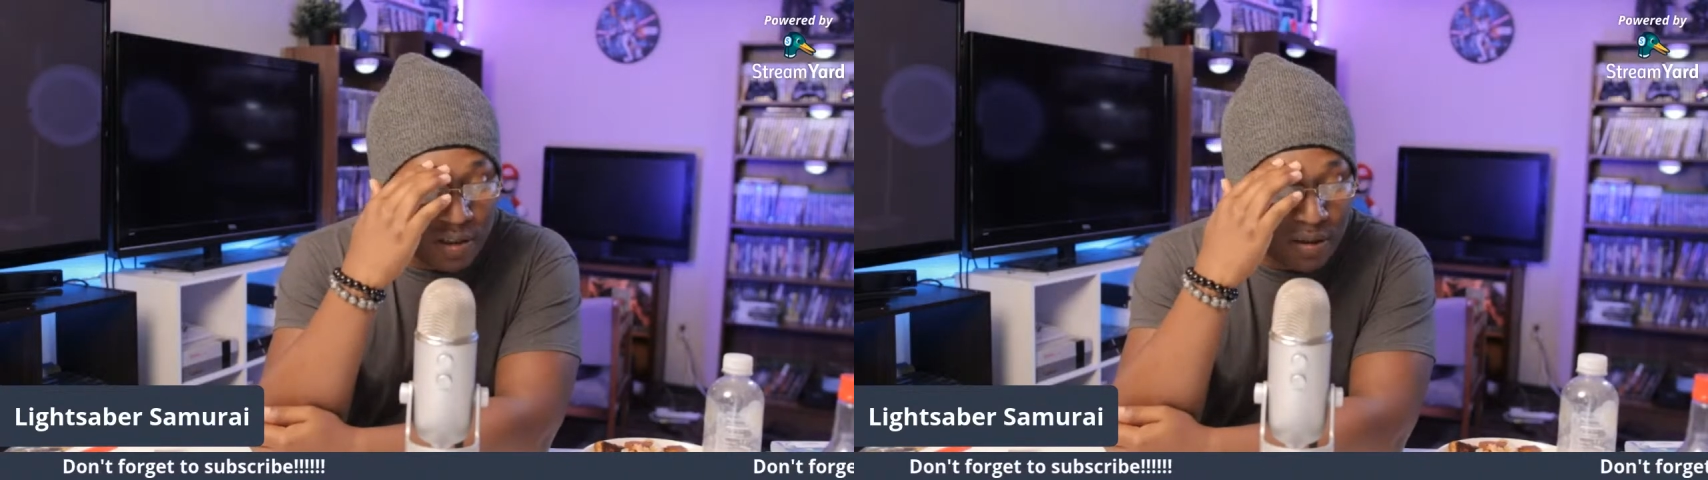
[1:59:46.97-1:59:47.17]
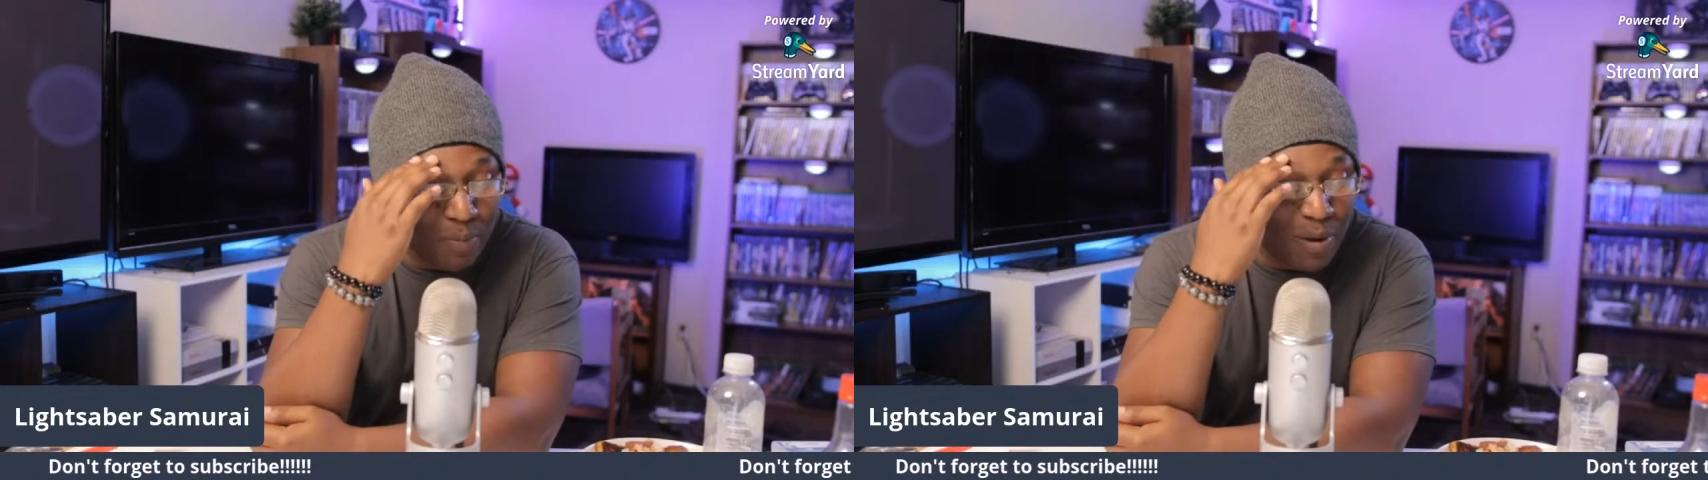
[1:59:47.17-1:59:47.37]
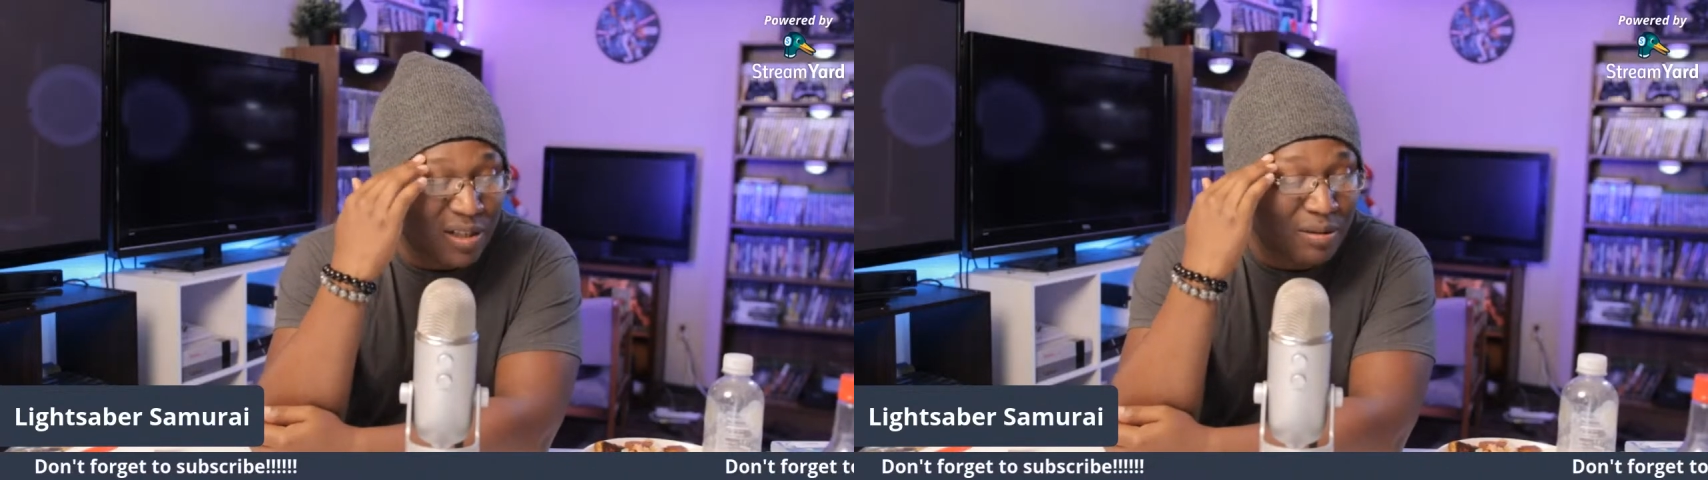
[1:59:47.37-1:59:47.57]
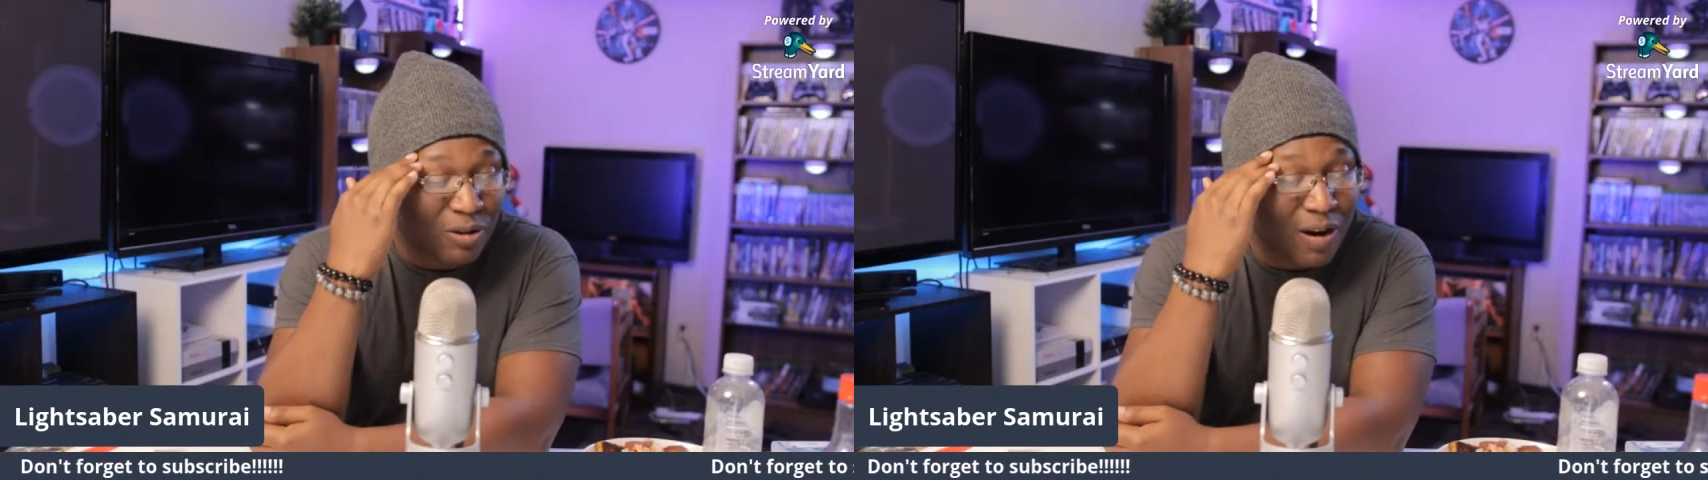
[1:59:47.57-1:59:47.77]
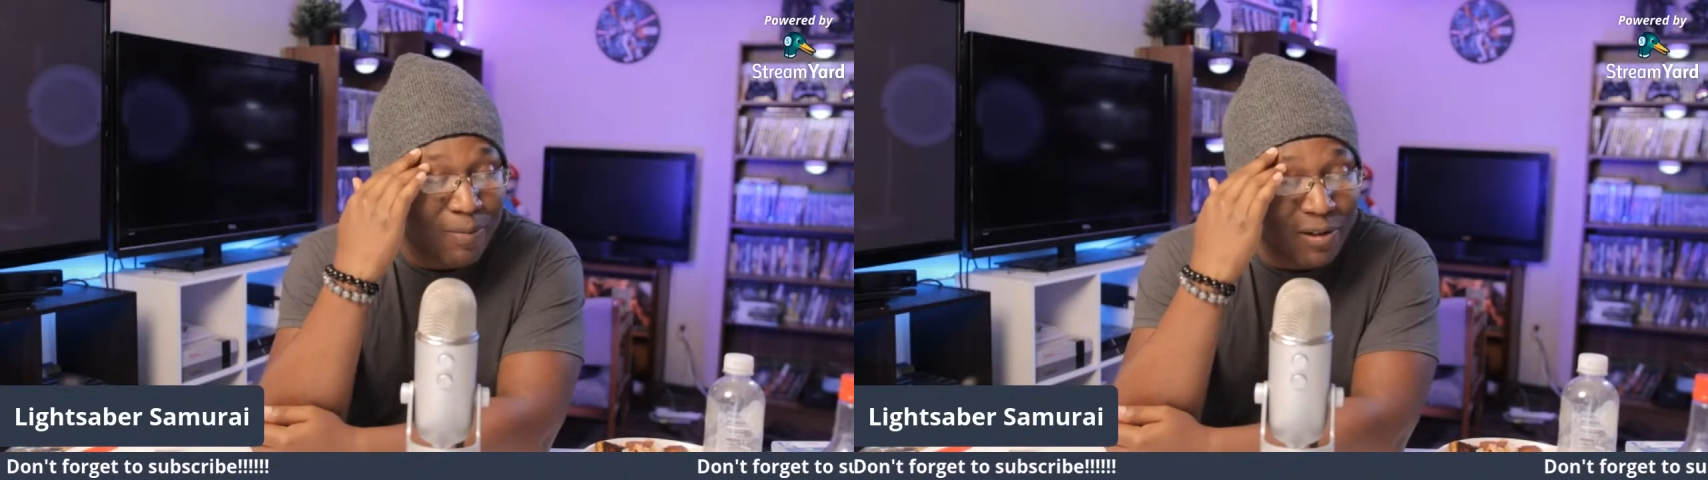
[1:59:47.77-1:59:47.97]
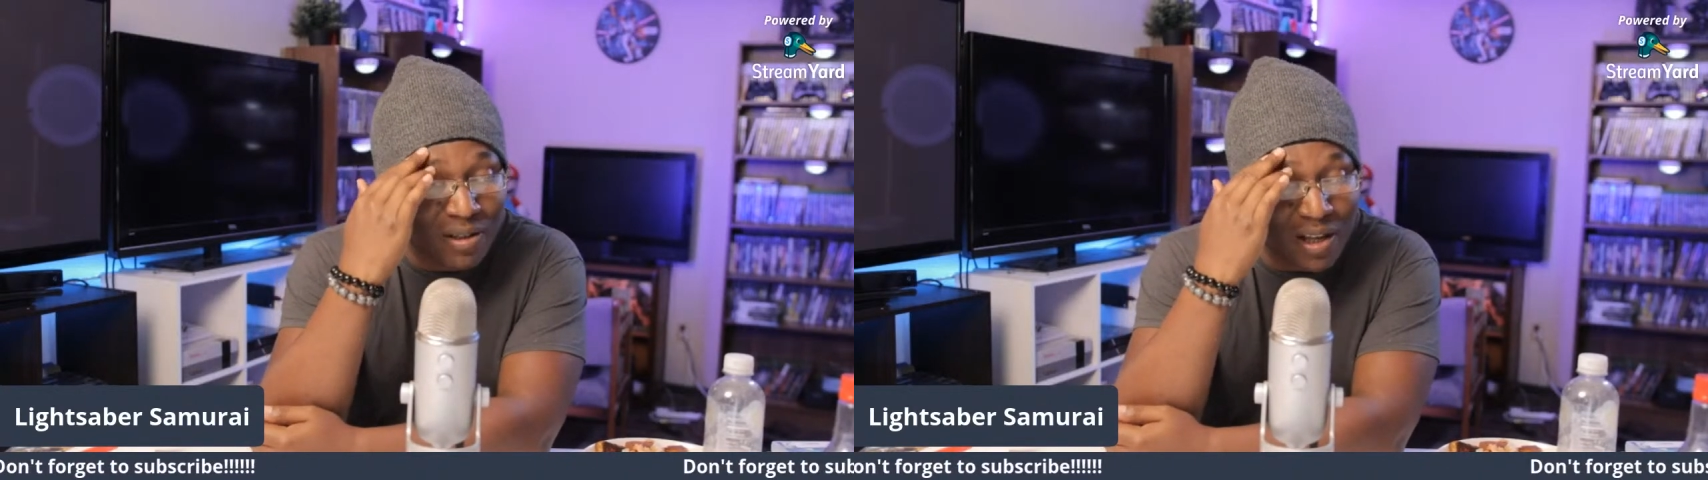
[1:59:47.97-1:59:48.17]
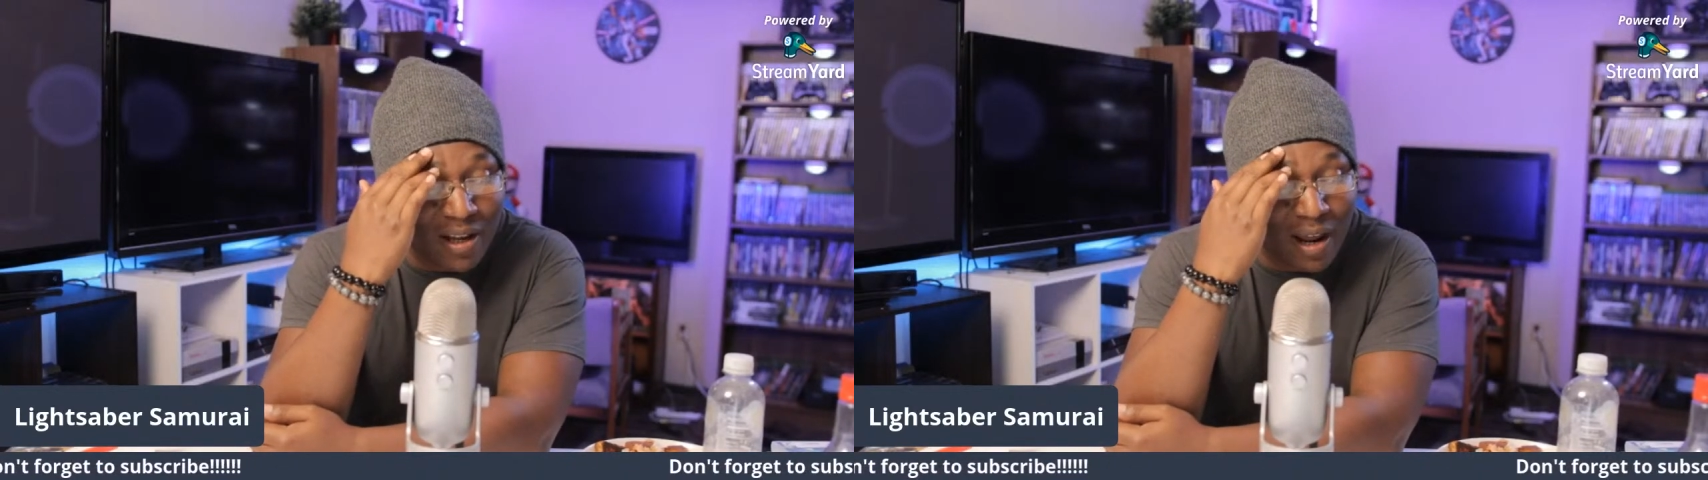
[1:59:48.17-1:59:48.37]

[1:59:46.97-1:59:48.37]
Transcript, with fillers: some of my subscribers that